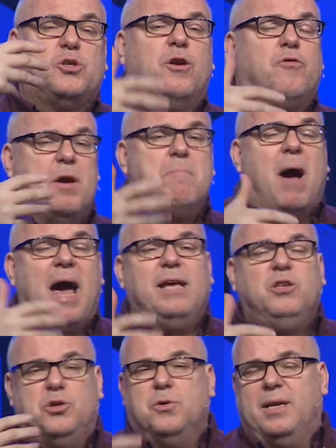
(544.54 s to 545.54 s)
going to
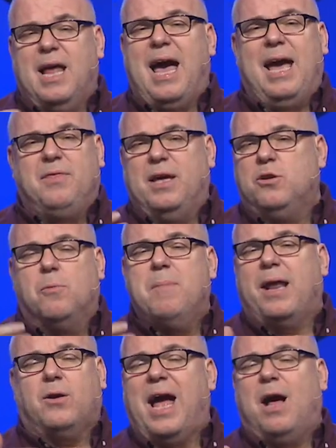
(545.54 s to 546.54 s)
remind you and I that no
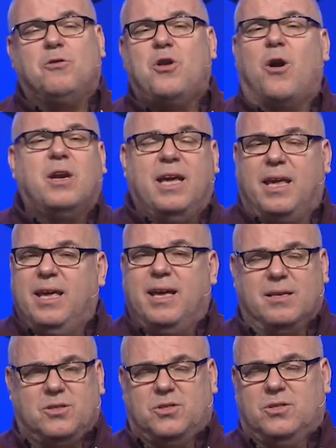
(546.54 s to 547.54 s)
matter how dark it
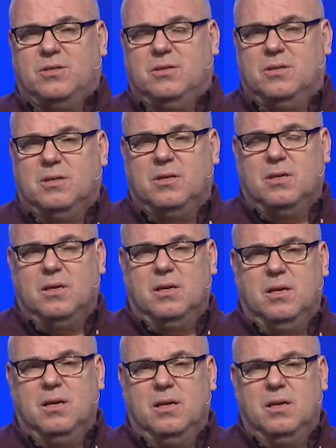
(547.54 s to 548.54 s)
gets,
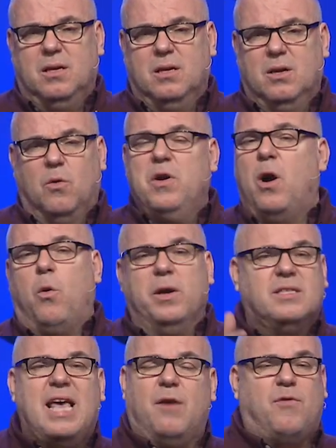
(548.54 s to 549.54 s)
we
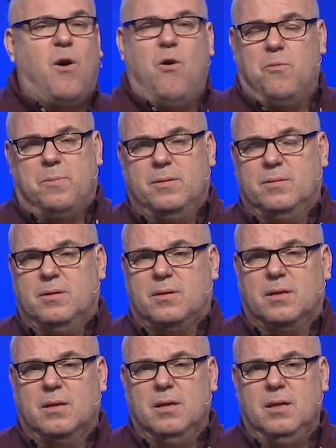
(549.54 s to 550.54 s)
always have hope
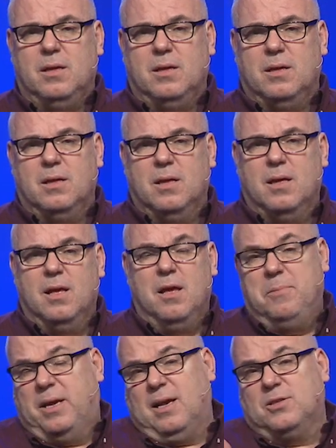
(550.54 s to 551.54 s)

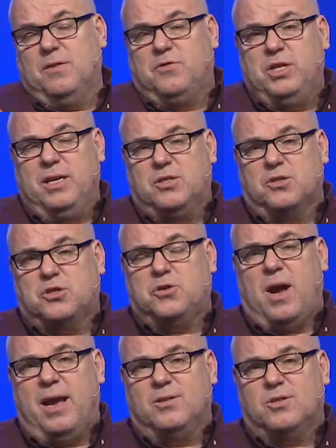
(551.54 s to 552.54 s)
because of Jesus
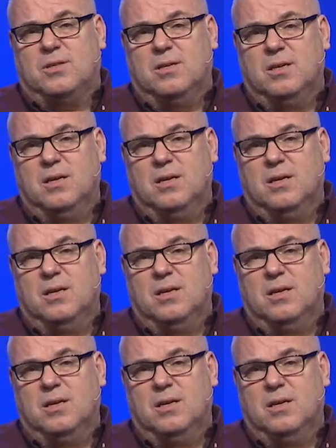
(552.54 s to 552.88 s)
Christ.